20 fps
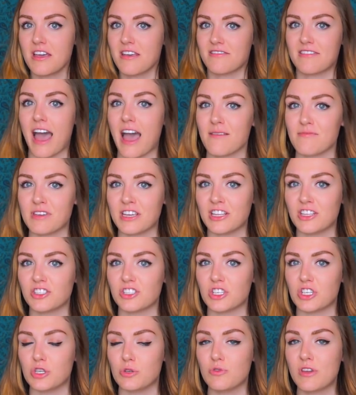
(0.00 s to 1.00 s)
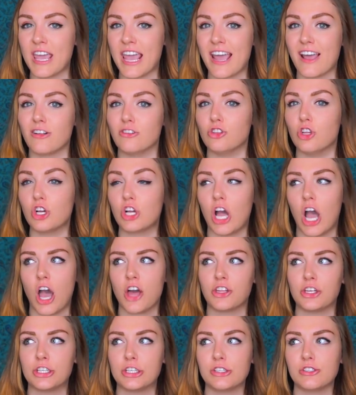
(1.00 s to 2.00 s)
That means you can't look at
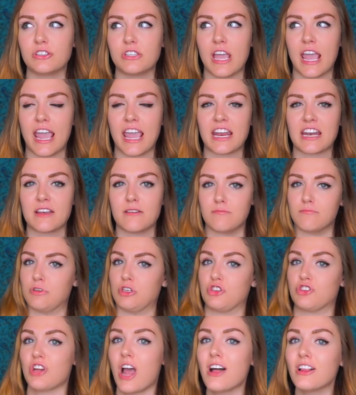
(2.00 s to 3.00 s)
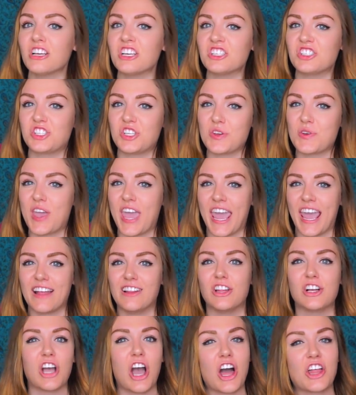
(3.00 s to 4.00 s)
others and be jealous. You
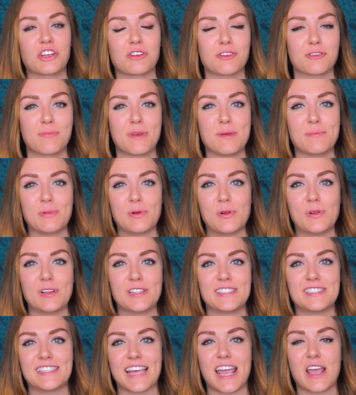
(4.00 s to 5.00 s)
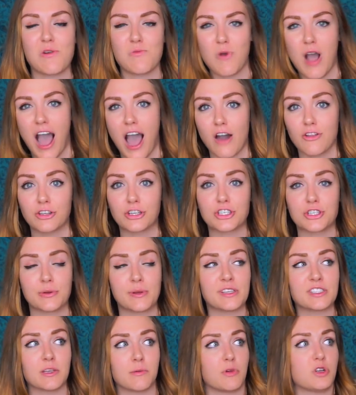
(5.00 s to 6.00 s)
can't look at other people and say, wow, they're
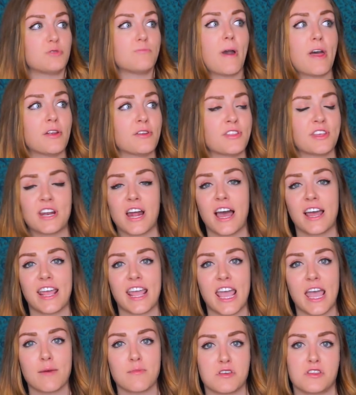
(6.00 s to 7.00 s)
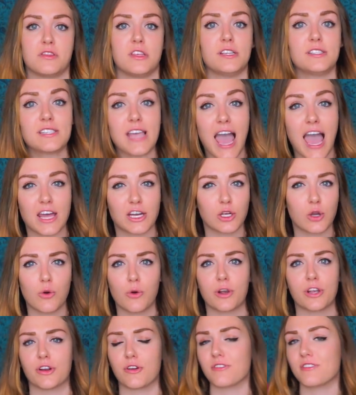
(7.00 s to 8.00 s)
doing so much better than I am in this
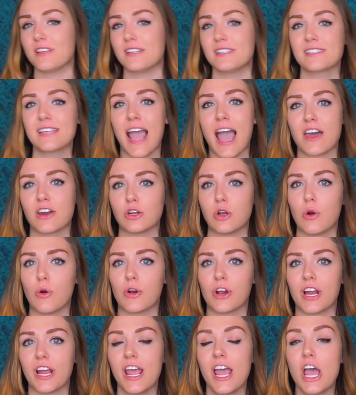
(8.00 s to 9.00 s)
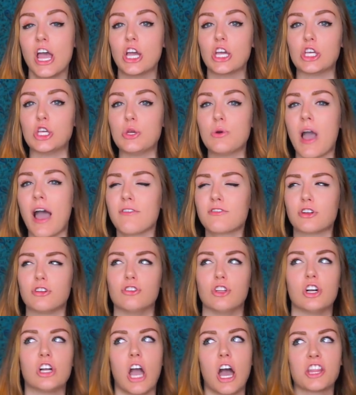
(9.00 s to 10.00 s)
category or this category. You have to
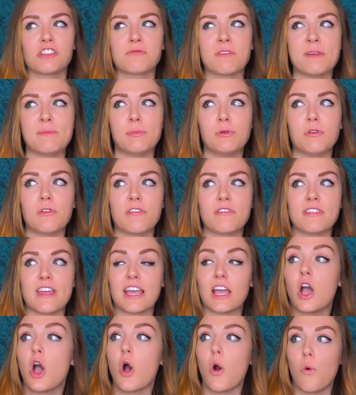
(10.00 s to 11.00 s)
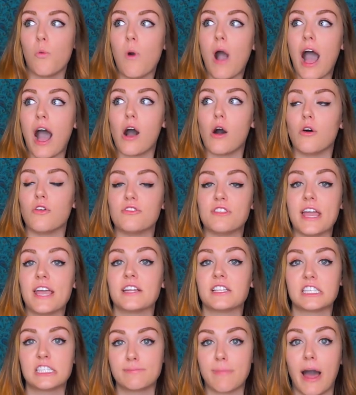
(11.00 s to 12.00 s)
look at other people and think, wow, they
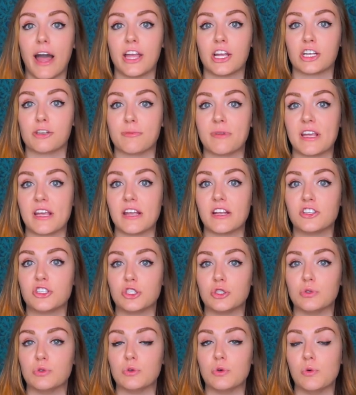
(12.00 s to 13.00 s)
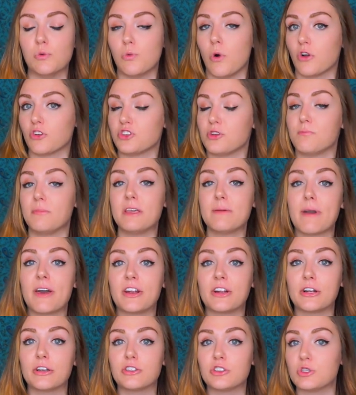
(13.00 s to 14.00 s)
inspire me to want to be
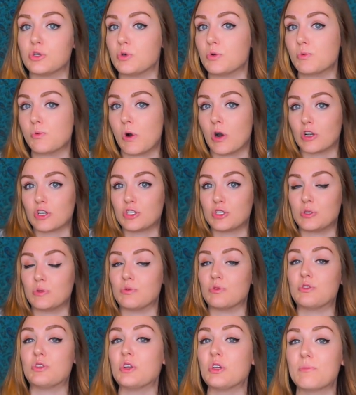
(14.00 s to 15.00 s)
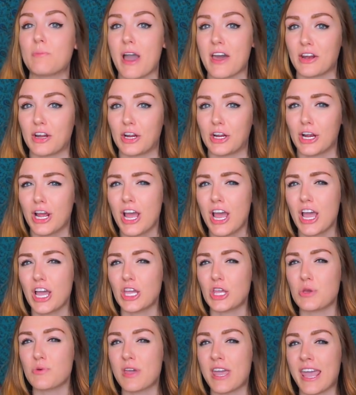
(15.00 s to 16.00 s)
better, to want to do better.
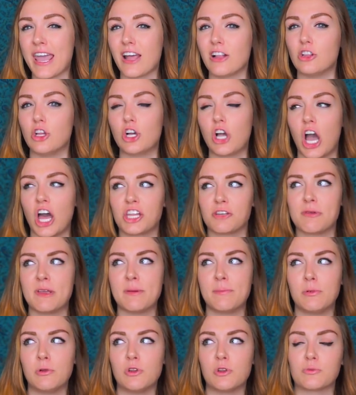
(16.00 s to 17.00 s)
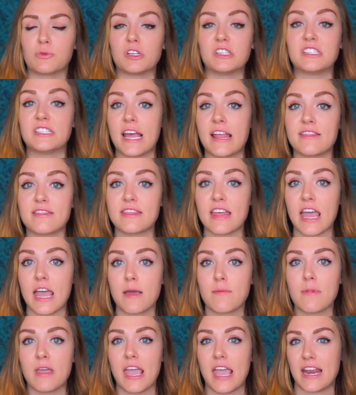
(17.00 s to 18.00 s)
You can't look at other people and resent
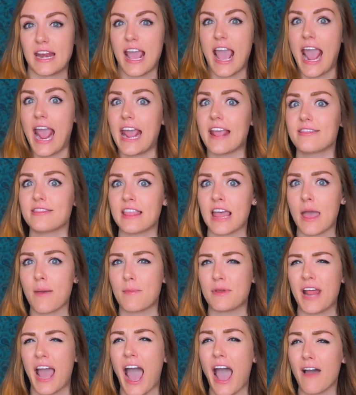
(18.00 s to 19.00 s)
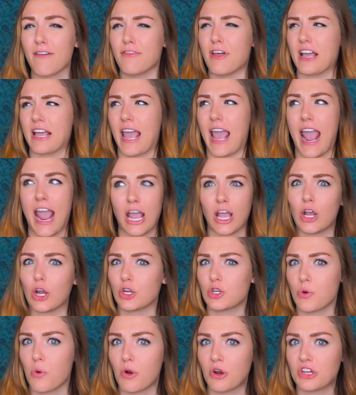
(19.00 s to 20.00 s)
them and hate them and have like
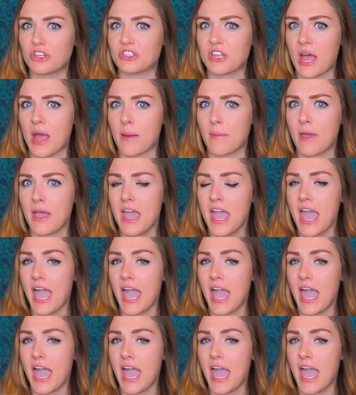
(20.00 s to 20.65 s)
anger towards them.